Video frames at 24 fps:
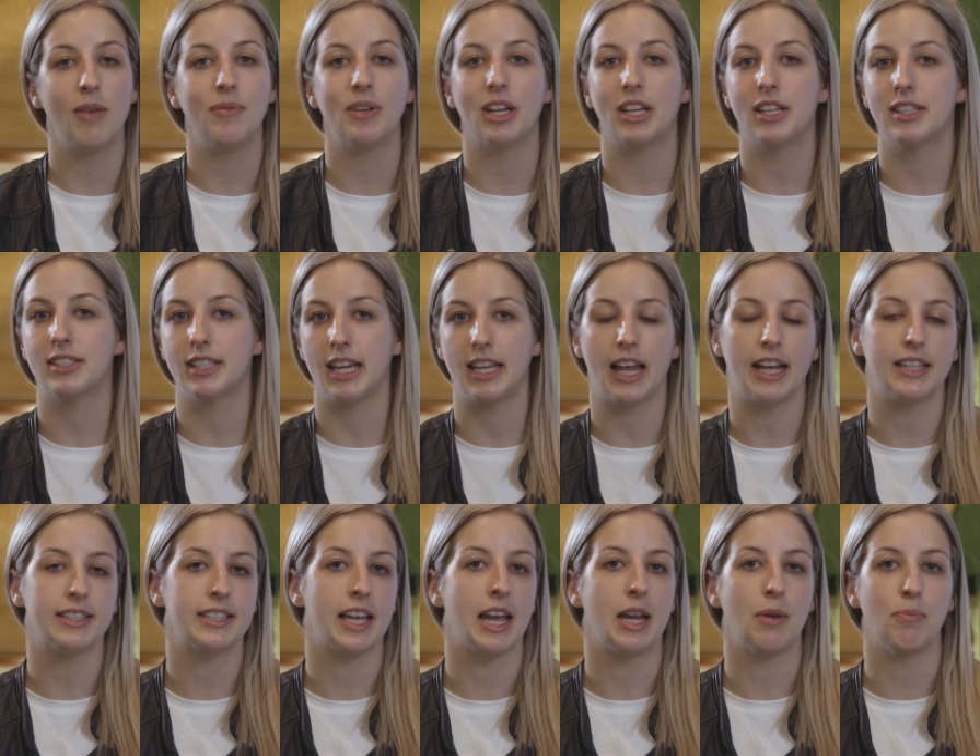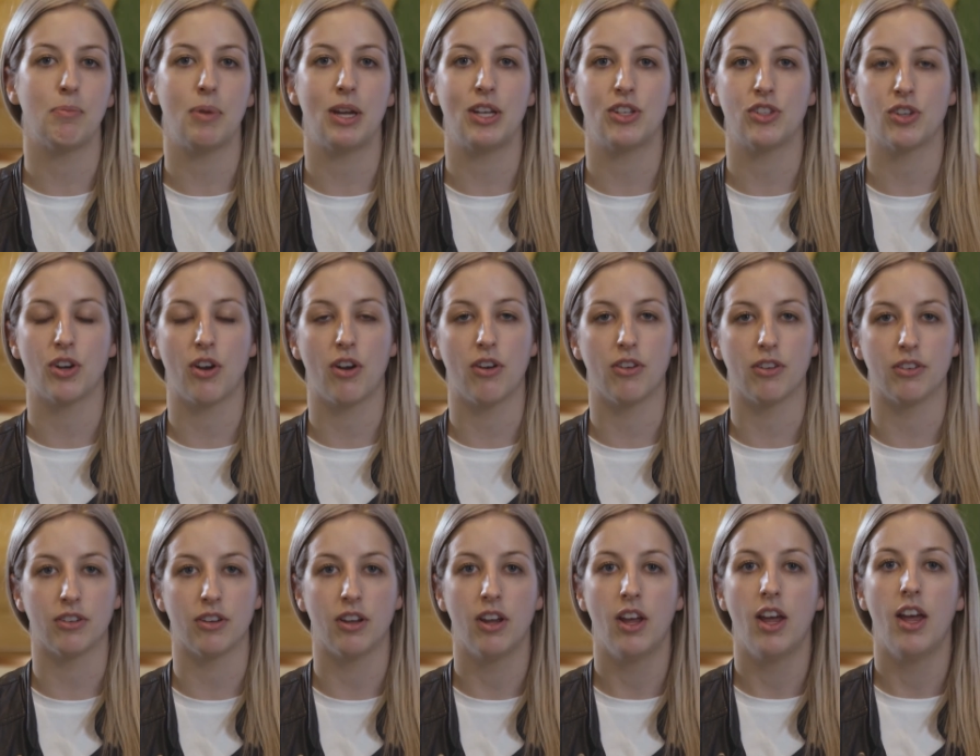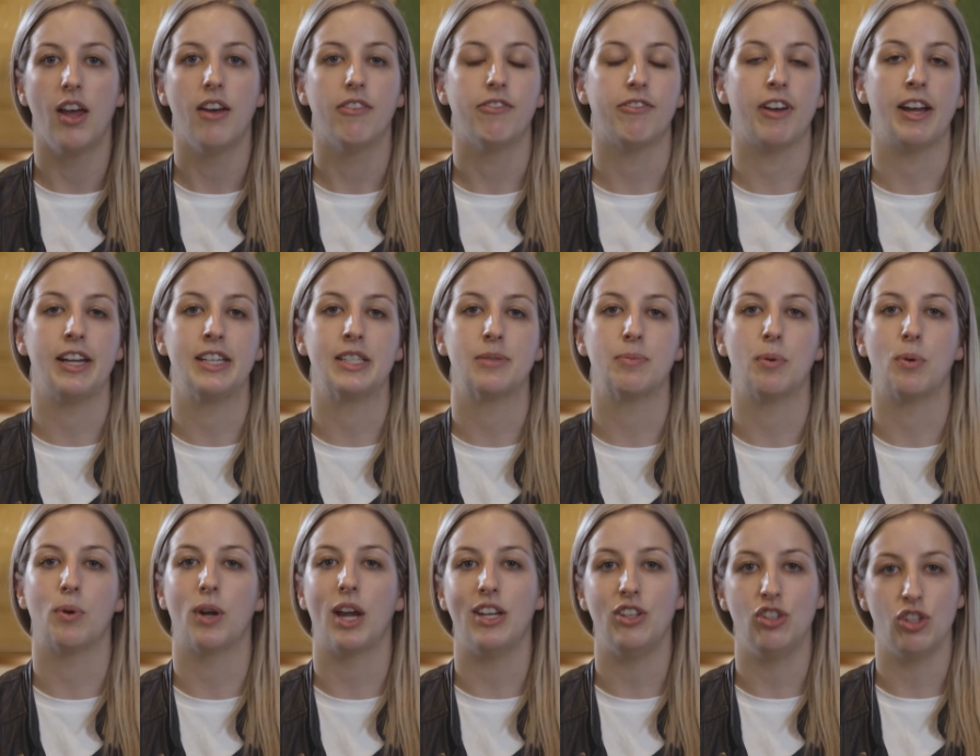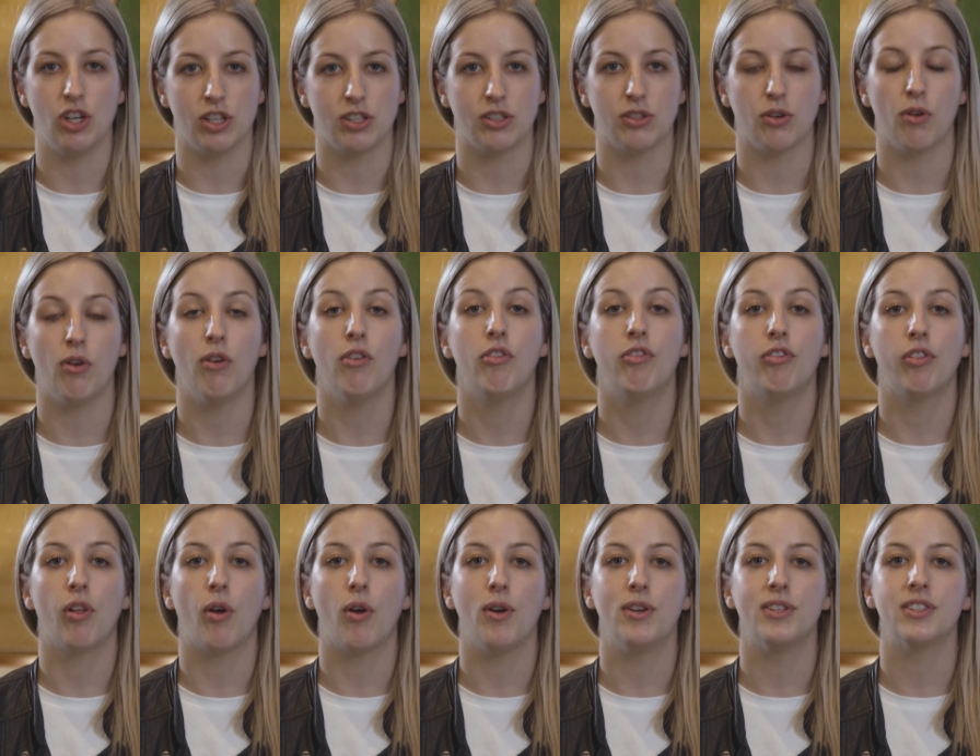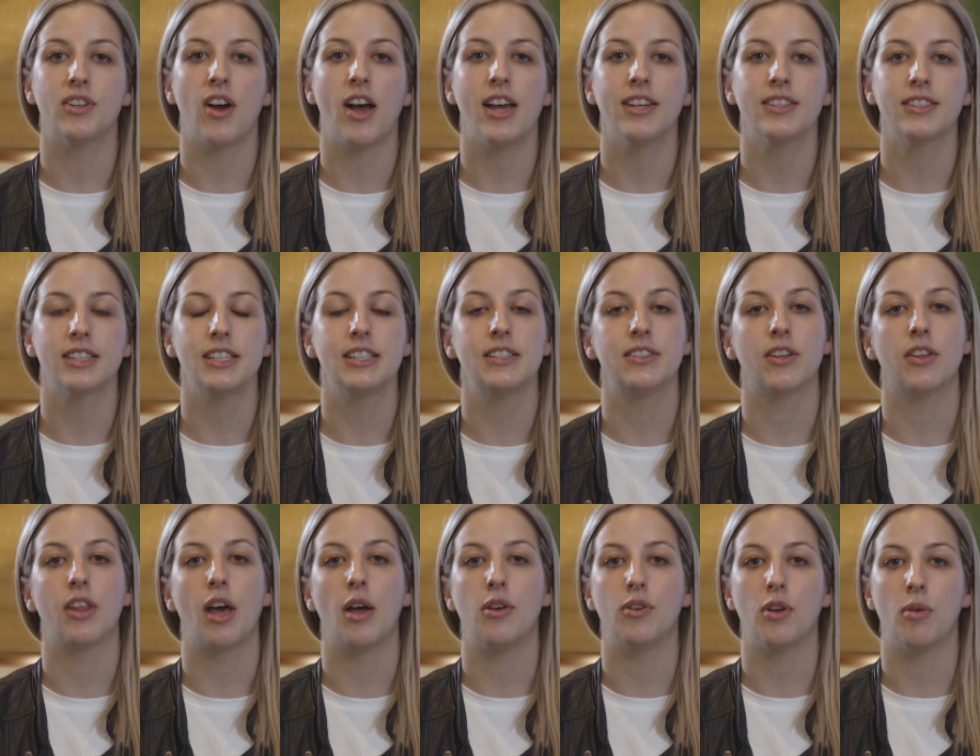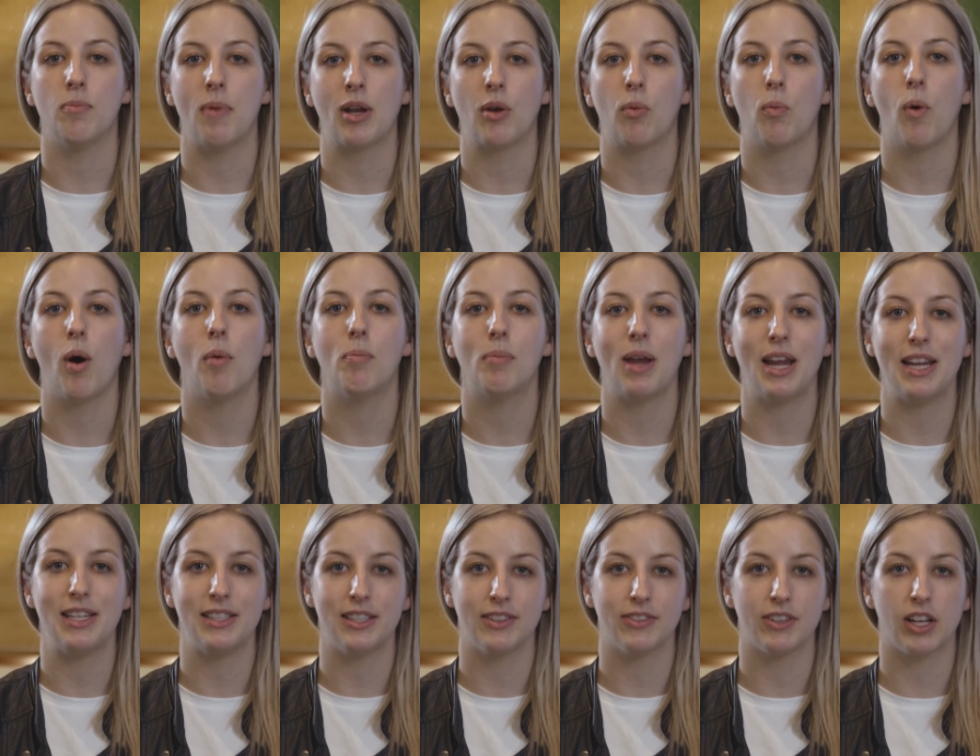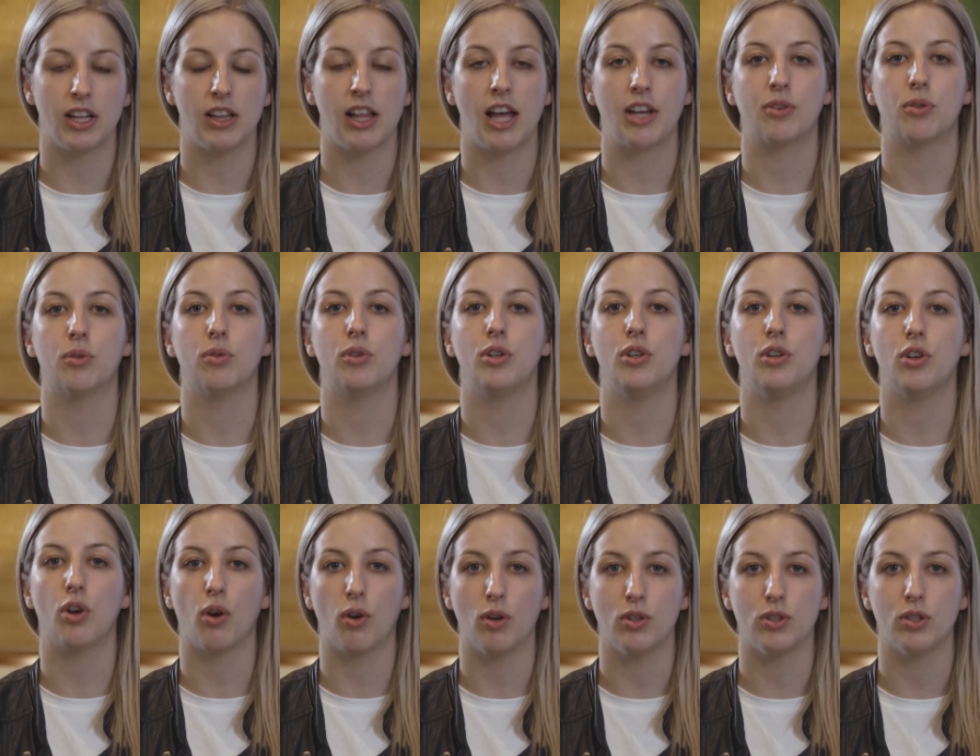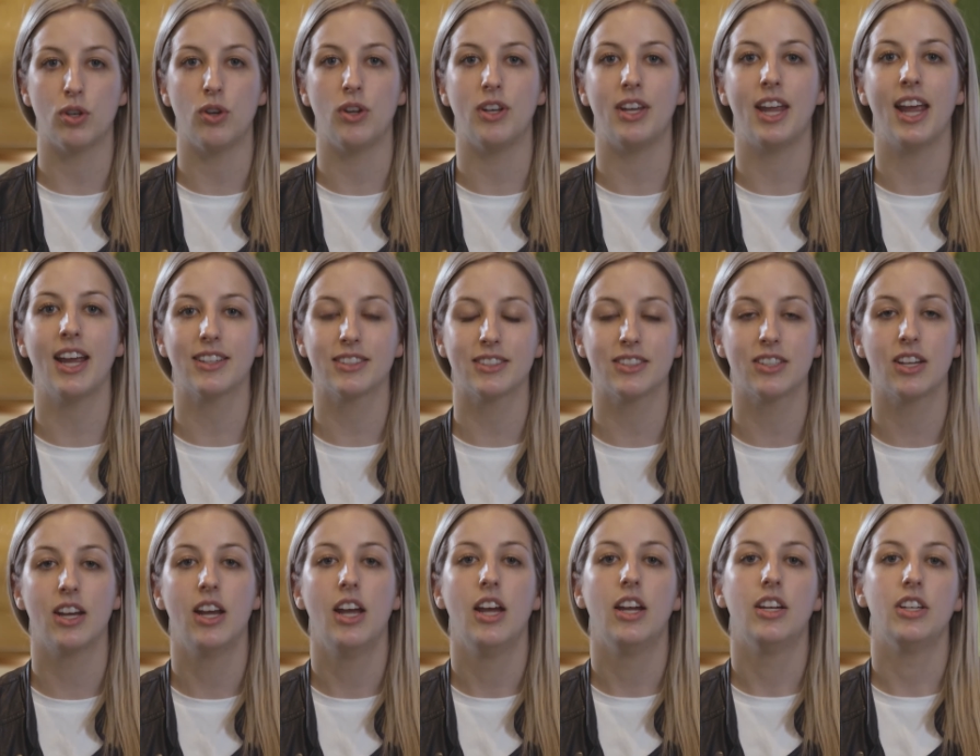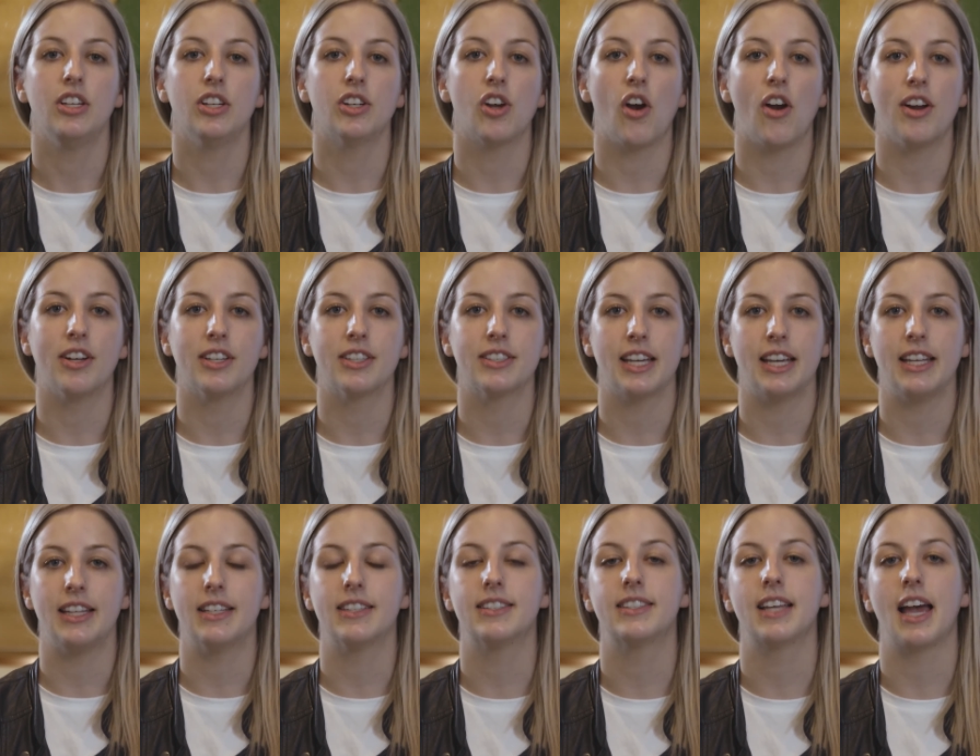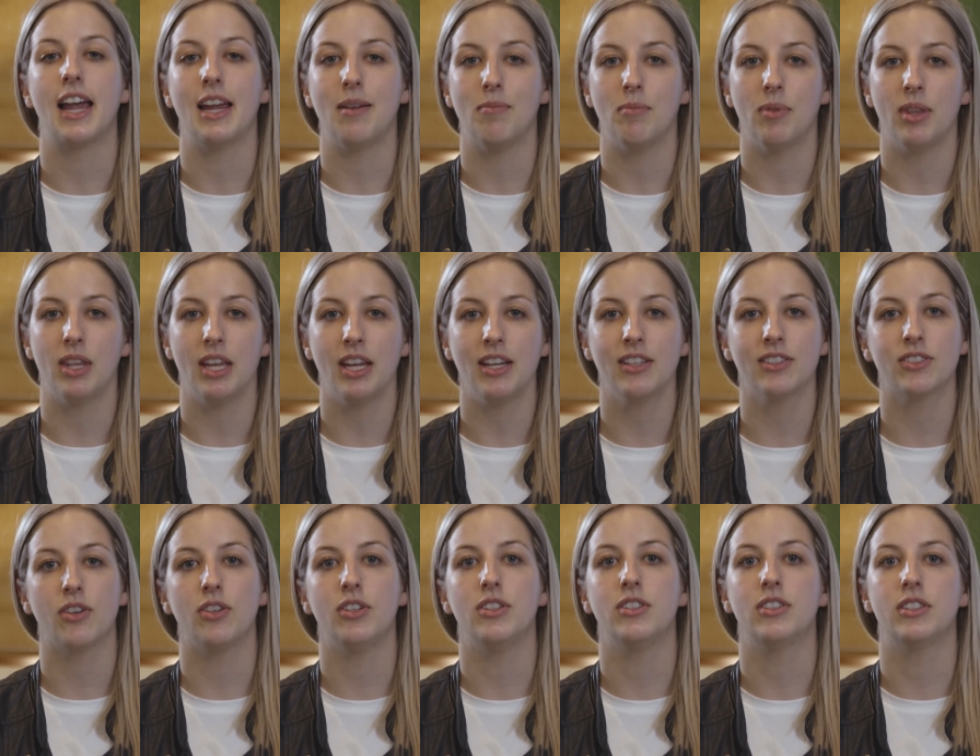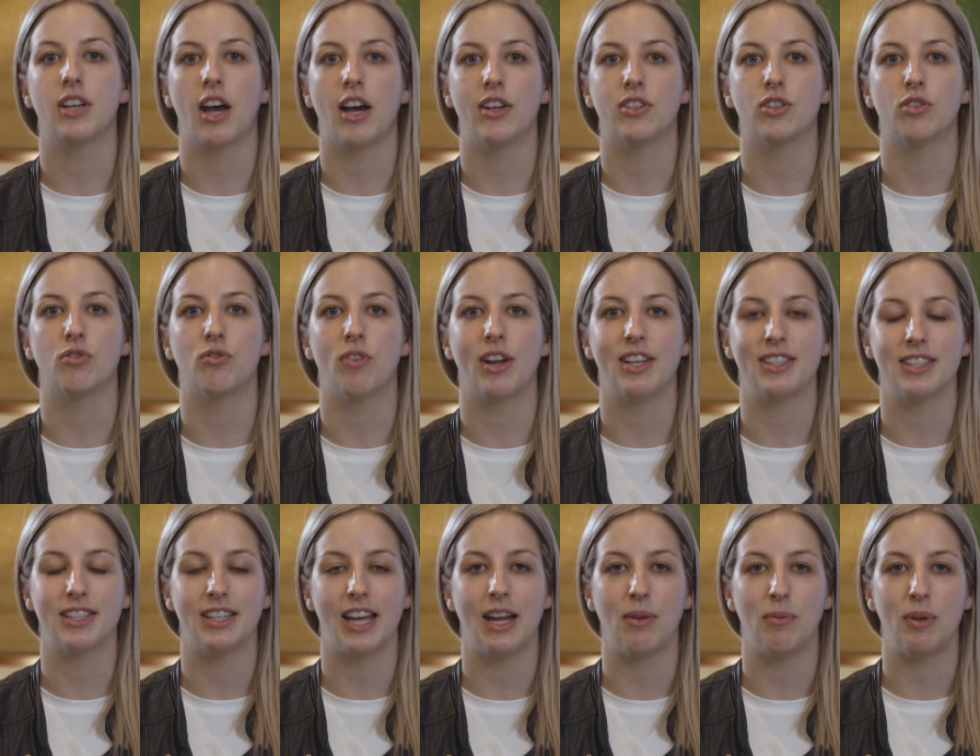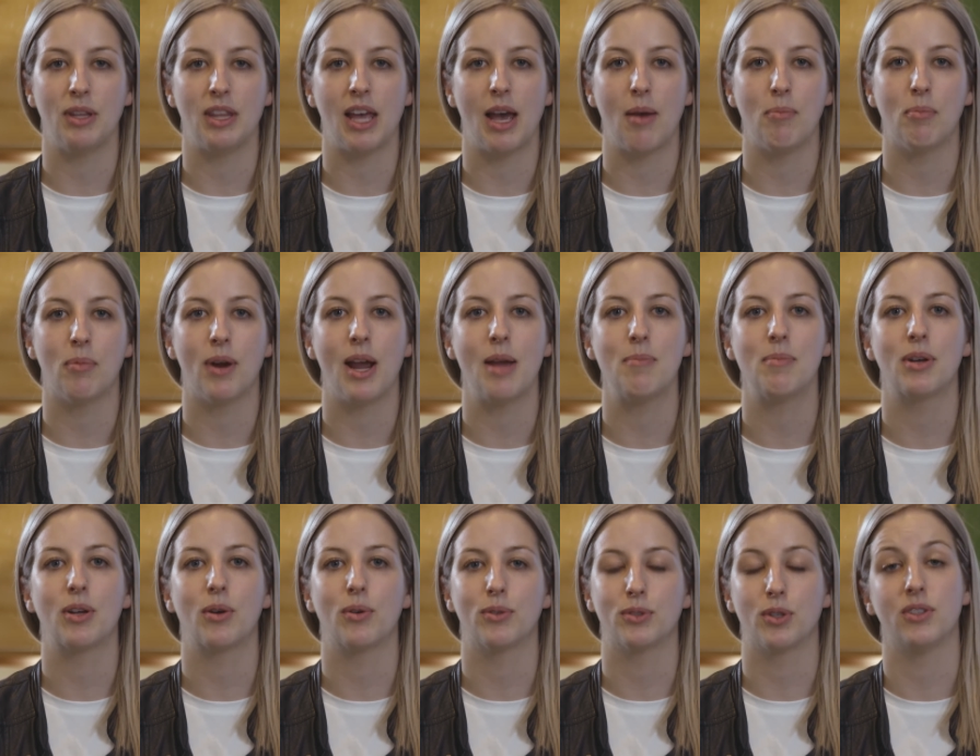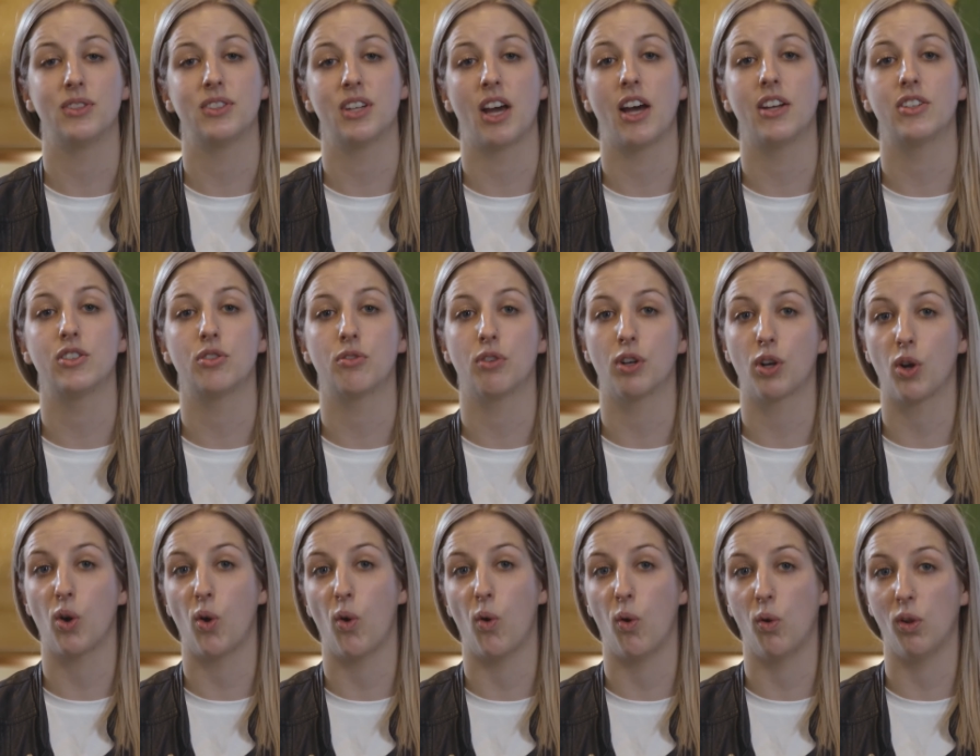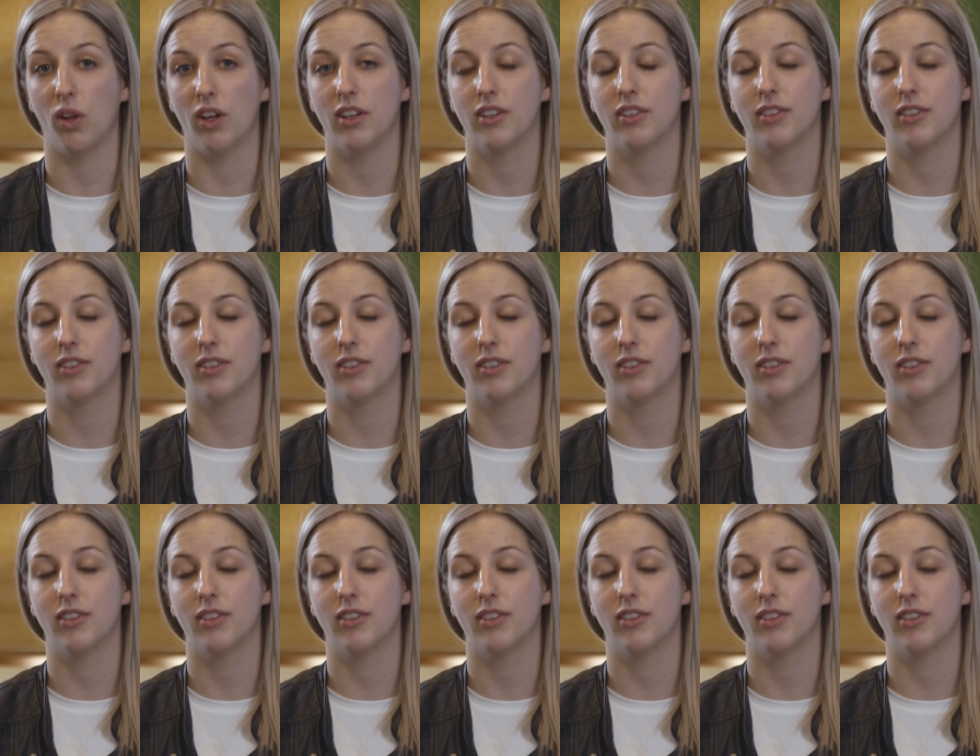You're going to see that same picture on Facebook. It just all flows nicely so that no matter what piece of collateral you go to next, you're going to see the same thing, so you start to resonate with that brand, but also start to recall it.